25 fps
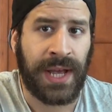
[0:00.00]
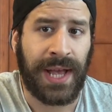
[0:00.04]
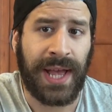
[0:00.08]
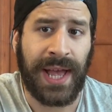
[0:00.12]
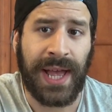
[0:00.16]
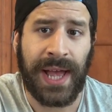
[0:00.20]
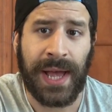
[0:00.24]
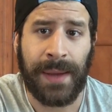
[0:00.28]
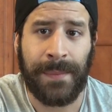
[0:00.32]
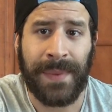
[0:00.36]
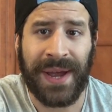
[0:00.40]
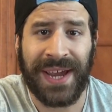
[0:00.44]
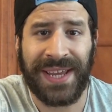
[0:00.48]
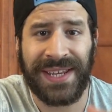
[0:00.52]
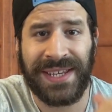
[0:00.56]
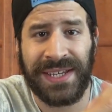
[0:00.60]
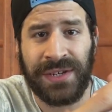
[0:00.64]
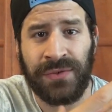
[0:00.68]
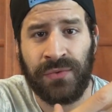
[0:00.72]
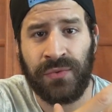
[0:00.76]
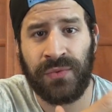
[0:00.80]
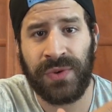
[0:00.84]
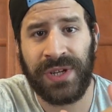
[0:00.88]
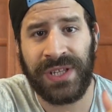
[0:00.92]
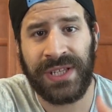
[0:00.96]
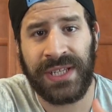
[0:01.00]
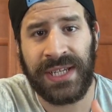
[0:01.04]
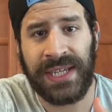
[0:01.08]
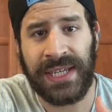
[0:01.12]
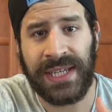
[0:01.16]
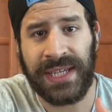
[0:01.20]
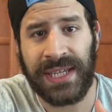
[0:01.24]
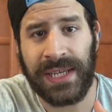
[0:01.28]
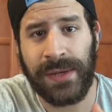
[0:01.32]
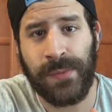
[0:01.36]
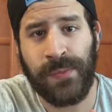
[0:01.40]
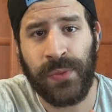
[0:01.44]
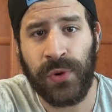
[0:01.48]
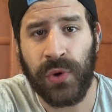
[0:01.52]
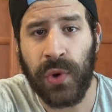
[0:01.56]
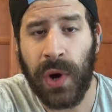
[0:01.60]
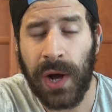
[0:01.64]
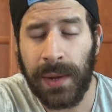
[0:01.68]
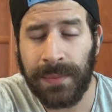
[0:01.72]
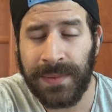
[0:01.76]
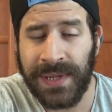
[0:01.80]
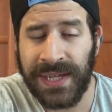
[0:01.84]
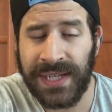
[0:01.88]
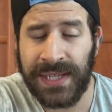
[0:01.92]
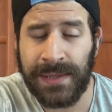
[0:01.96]
Um, I didn't really keep you
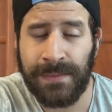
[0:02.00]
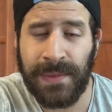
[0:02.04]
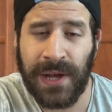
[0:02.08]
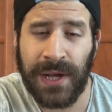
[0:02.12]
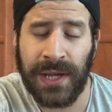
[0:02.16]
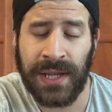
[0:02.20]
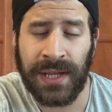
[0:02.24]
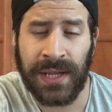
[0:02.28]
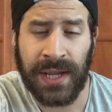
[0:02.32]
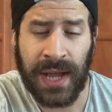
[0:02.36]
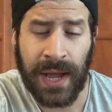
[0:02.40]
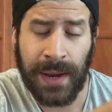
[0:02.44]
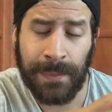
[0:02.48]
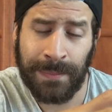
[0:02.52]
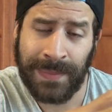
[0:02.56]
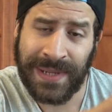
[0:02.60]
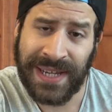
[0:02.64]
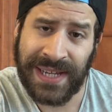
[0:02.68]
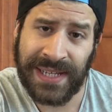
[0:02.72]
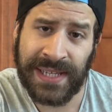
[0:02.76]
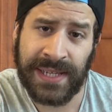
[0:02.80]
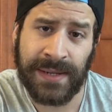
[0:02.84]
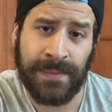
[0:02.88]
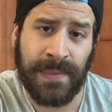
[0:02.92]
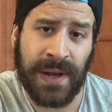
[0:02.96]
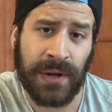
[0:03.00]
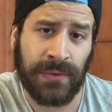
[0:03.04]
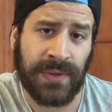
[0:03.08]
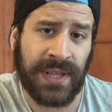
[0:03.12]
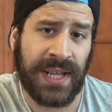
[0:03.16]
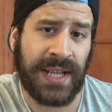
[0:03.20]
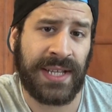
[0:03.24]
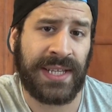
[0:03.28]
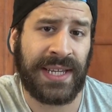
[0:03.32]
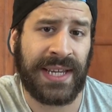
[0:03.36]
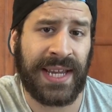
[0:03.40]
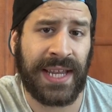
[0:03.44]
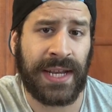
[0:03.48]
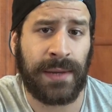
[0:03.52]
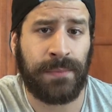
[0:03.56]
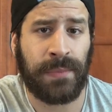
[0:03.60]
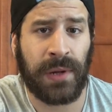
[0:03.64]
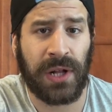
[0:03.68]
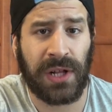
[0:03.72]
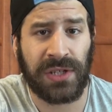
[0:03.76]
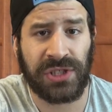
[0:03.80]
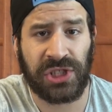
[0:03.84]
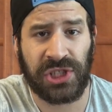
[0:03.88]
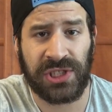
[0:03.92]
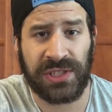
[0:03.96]
updated about, updated about that. Again,
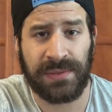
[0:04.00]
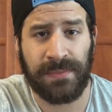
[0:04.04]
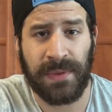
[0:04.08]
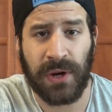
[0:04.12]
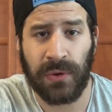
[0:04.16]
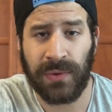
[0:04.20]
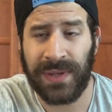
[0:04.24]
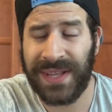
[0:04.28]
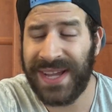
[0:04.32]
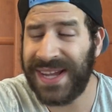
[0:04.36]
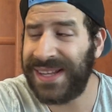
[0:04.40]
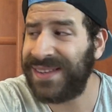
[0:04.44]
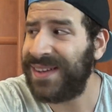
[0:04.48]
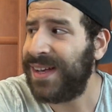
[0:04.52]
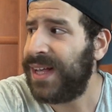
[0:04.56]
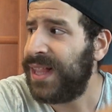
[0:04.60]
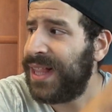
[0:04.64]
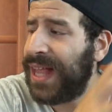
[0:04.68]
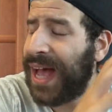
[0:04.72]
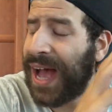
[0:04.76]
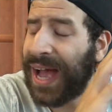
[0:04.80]
apologies about that.